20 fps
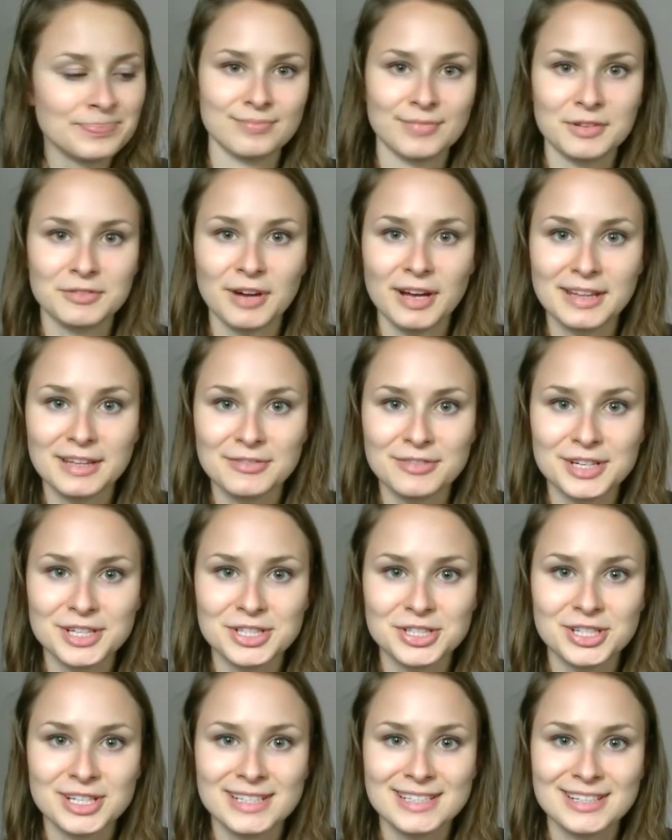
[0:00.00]
I finally
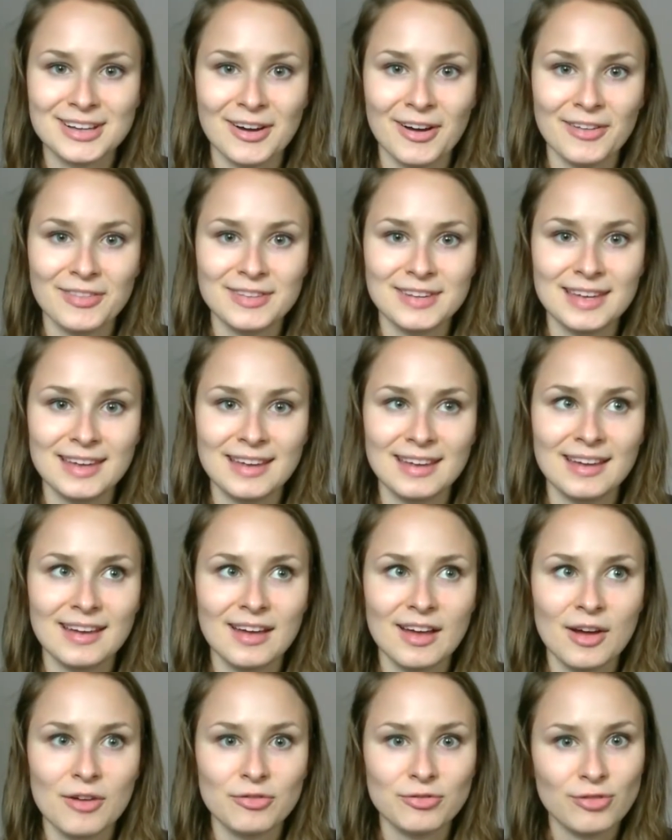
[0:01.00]
finished it on the
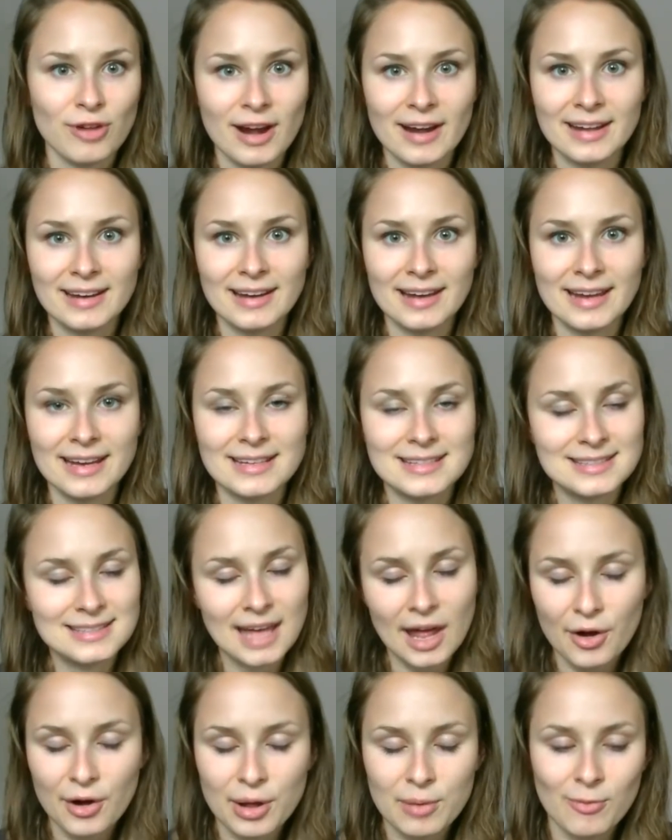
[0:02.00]
Friday night,
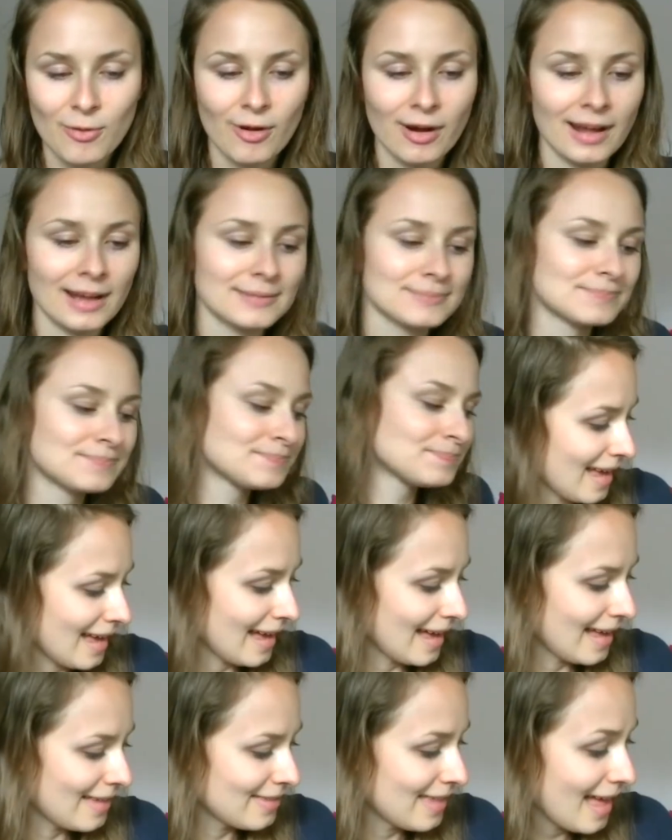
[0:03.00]
Saturday morning,
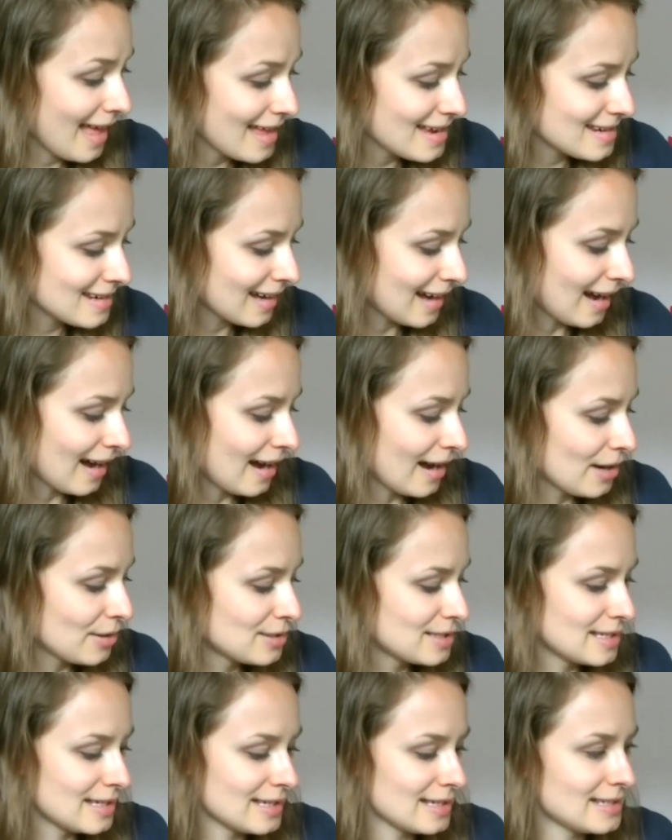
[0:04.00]
and then I
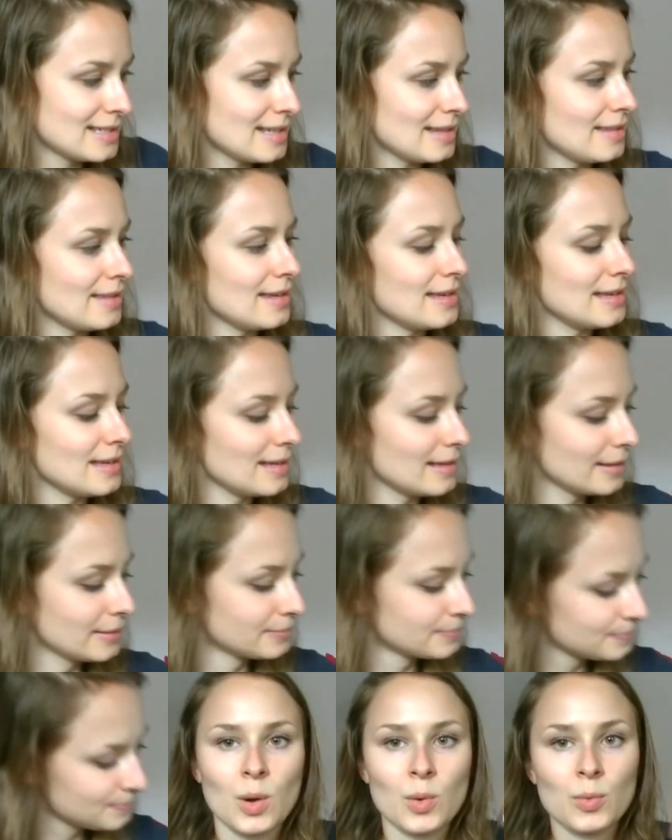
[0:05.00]
did the
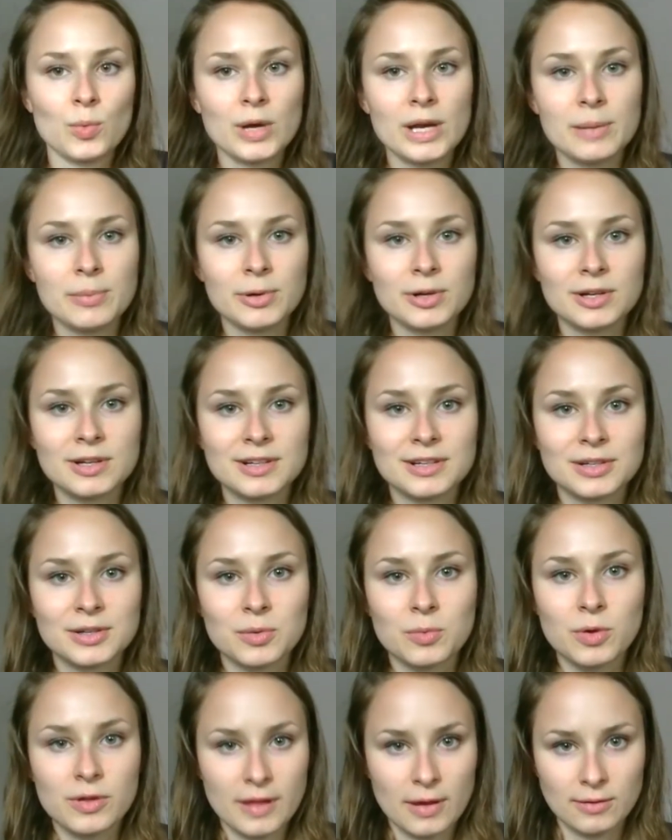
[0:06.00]
read a book
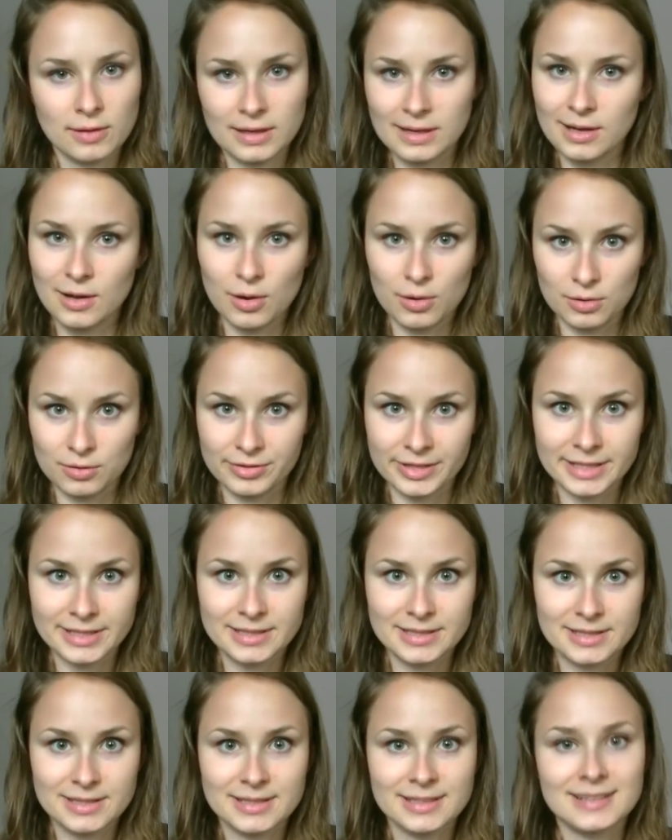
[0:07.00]
without letting go of
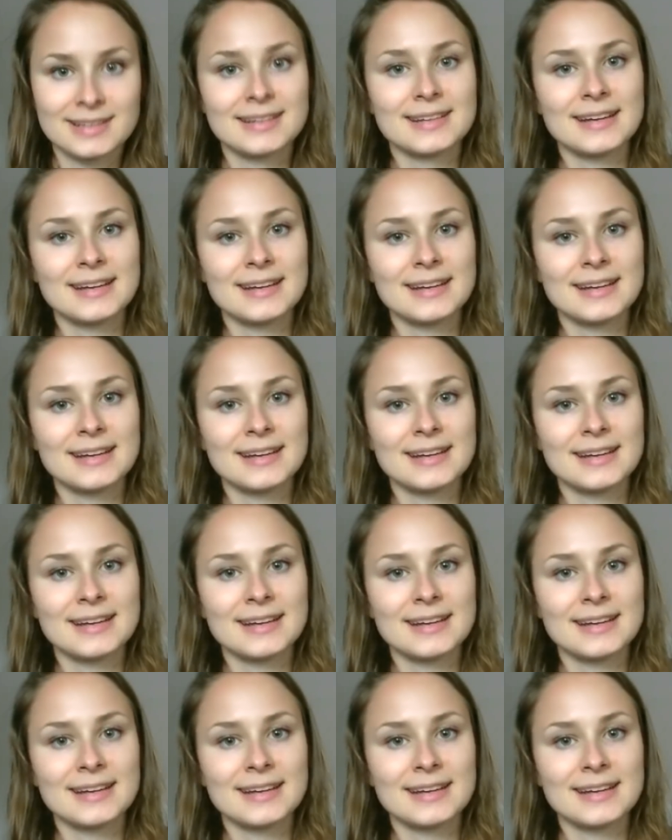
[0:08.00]
it.